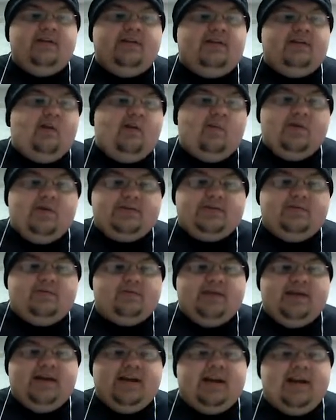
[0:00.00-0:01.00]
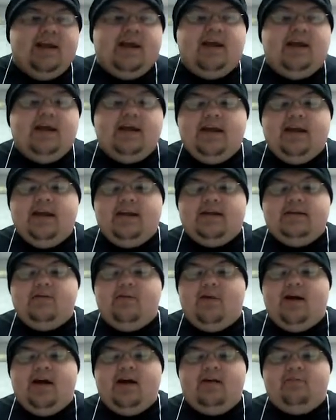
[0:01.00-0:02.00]
you know, went to TNA, and
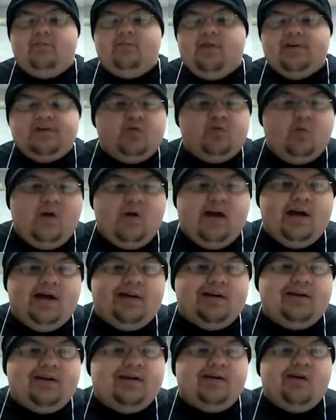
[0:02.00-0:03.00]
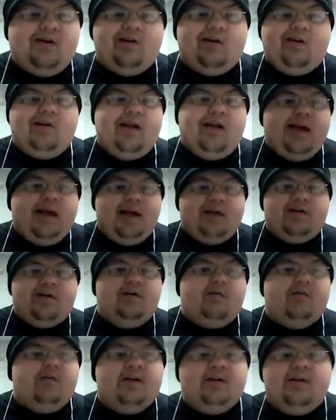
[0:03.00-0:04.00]
you have Rich Swann and
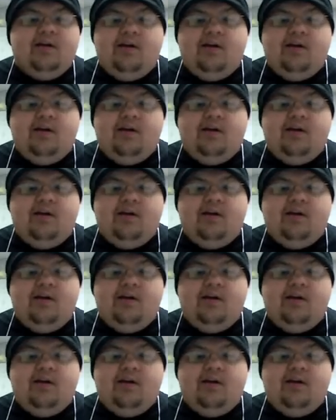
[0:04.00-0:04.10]
Gargano